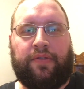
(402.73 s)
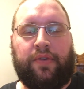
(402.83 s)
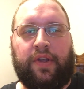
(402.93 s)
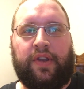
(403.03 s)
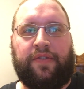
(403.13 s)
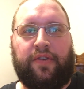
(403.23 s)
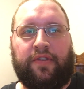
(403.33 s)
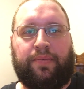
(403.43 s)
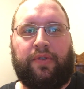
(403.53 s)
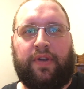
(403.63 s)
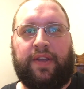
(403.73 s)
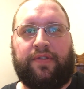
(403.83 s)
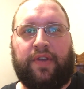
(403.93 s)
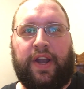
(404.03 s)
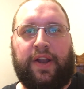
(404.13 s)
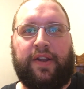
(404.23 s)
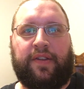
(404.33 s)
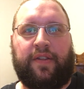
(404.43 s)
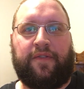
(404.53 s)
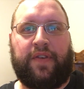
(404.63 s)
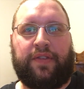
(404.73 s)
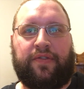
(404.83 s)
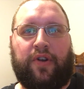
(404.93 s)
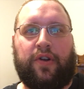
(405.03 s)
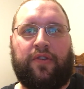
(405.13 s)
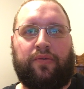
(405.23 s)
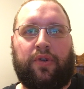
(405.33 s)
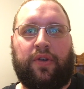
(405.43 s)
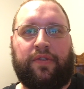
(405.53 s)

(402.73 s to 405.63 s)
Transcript: that's really different is Perez sliding into the 5th starter's role.